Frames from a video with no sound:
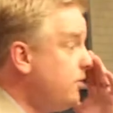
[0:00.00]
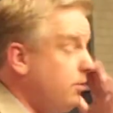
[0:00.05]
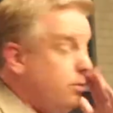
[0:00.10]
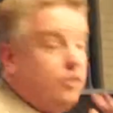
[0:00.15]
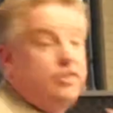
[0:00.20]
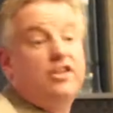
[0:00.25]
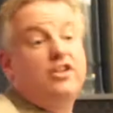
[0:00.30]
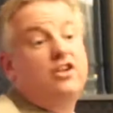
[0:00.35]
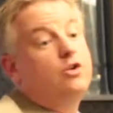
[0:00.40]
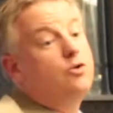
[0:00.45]

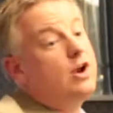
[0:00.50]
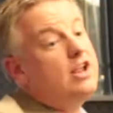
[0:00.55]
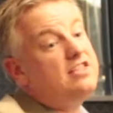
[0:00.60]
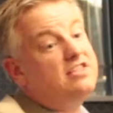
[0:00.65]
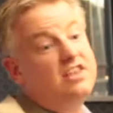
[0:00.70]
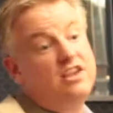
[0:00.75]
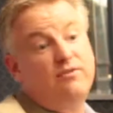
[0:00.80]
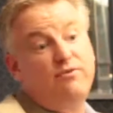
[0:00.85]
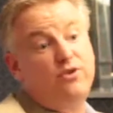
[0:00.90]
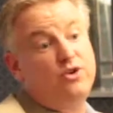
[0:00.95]
the
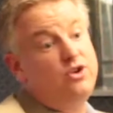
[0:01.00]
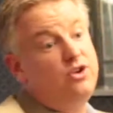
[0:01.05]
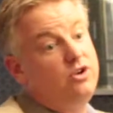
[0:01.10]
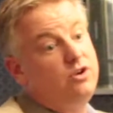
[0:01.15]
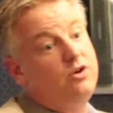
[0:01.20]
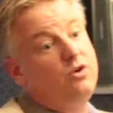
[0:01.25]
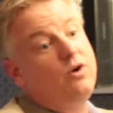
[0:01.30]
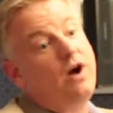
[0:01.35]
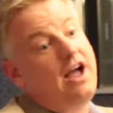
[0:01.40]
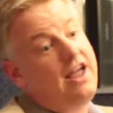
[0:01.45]
great thing for
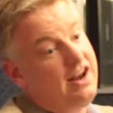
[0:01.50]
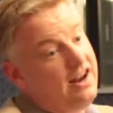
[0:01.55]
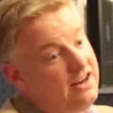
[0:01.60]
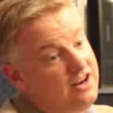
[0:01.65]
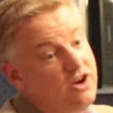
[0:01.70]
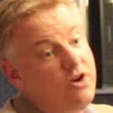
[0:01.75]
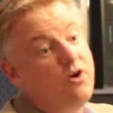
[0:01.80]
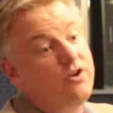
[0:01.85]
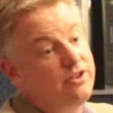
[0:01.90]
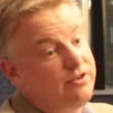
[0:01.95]
you, and
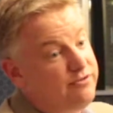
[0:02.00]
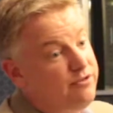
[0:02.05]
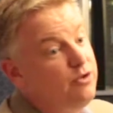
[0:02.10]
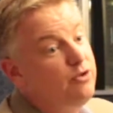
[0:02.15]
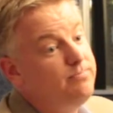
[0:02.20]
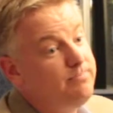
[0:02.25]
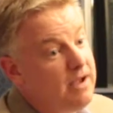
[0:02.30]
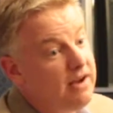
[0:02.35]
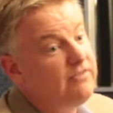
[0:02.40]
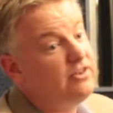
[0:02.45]
I know on the
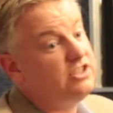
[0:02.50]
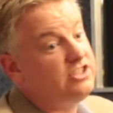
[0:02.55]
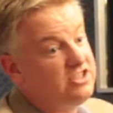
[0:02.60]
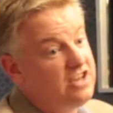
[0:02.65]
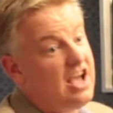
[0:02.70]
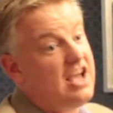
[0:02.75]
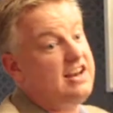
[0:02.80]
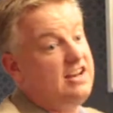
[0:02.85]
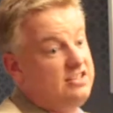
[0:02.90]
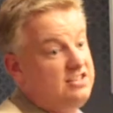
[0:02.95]
food and beverage
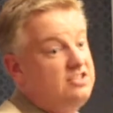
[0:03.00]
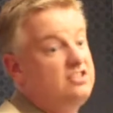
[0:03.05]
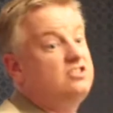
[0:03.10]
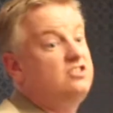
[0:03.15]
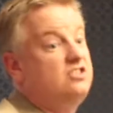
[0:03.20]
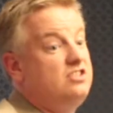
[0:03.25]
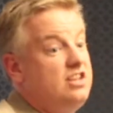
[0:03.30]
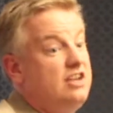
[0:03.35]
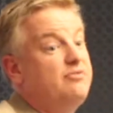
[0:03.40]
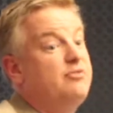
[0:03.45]
side it's
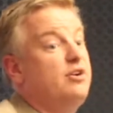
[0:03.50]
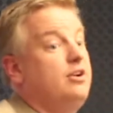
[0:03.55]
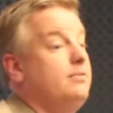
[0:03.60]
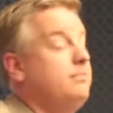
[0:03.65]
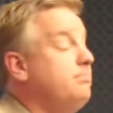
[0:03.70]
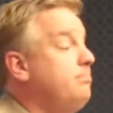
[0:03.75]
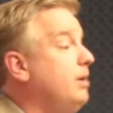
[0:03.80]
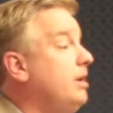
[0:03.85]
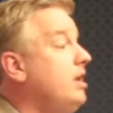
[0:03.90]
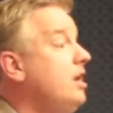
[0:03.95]

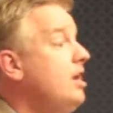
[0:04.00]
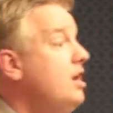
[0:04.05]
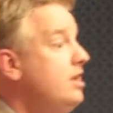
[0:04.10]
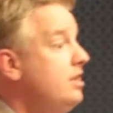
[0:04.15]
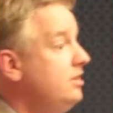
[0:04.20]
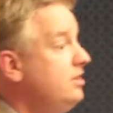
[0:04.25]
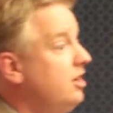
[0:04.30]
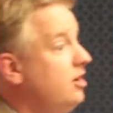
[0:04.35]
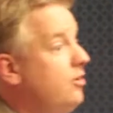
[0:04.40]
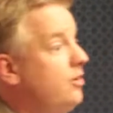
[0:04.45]
different, but
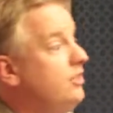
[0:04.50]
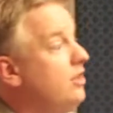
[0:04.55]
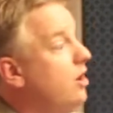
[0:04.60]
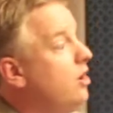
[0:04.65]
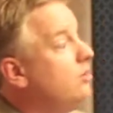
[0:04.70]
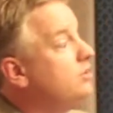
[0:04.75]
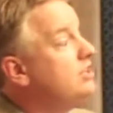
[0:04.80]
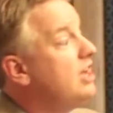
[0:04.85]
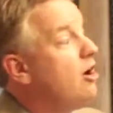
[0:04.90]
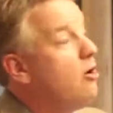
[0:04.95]
you know, in the
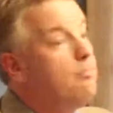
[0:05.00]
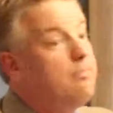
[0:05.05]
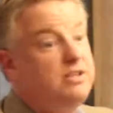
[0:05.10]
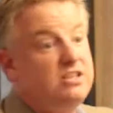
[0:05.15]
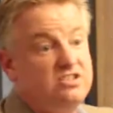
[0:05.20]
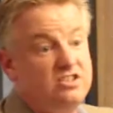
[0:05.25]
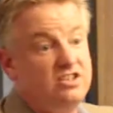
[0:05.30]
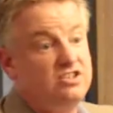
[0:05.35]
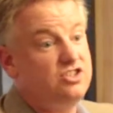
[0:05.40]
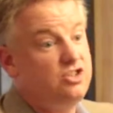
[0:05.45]
hotel
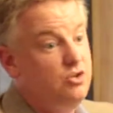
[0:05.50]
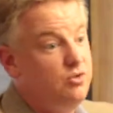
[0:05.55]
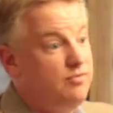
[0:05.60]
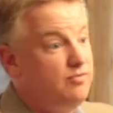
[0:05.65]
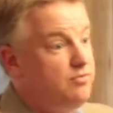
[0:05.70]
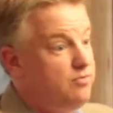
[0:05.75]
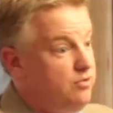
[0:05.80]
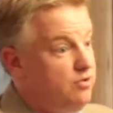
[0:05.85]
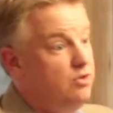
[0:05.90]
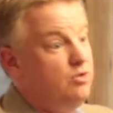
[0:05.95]
business,
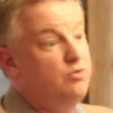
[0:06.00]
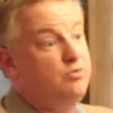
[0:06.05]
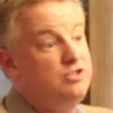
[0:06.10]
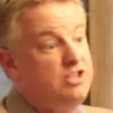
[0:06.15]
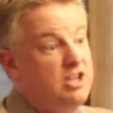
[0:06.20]
you